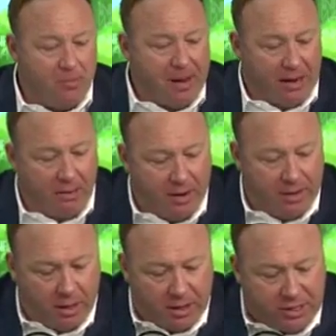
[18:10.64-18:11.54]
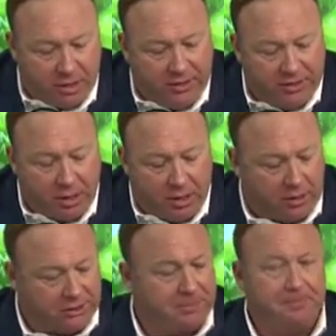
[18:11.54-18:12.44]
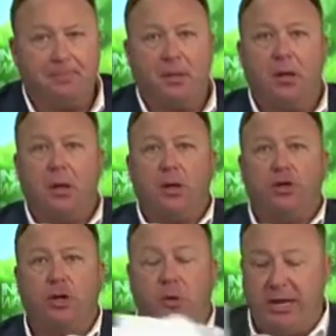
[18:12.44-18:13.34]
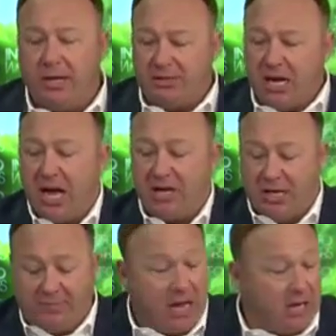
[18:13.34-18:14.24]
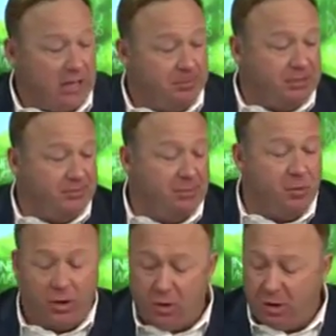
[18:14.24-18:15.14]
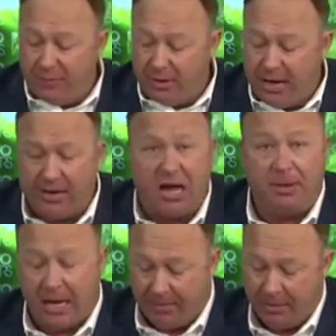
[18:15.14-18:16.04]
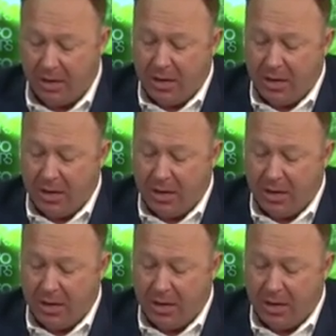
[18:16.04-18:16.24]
more background here. Let's go to these articles. Julian Assange, and I've got clips of him doing a new interview today coming up.